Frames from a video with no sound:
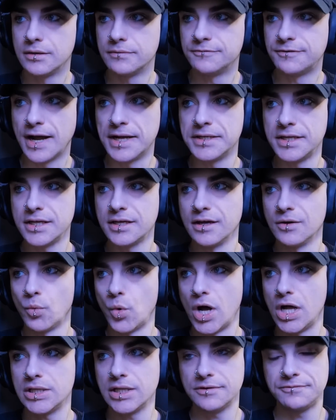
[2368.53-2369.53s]
Finding a
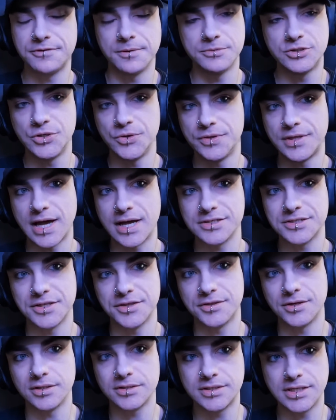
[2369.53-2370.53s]
wallet from
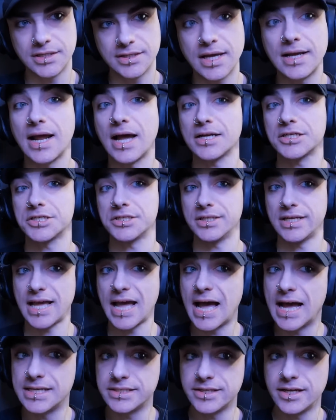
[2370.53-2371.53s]
2013 that actually
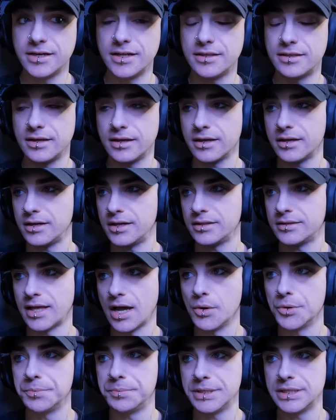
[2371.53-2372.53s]
has anything in it, that
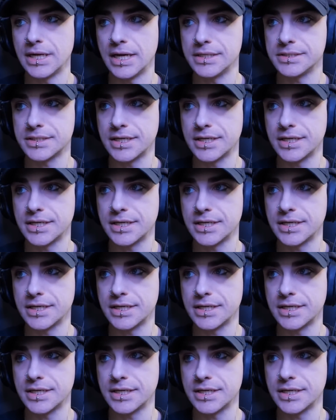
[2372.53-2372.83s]
would be nice.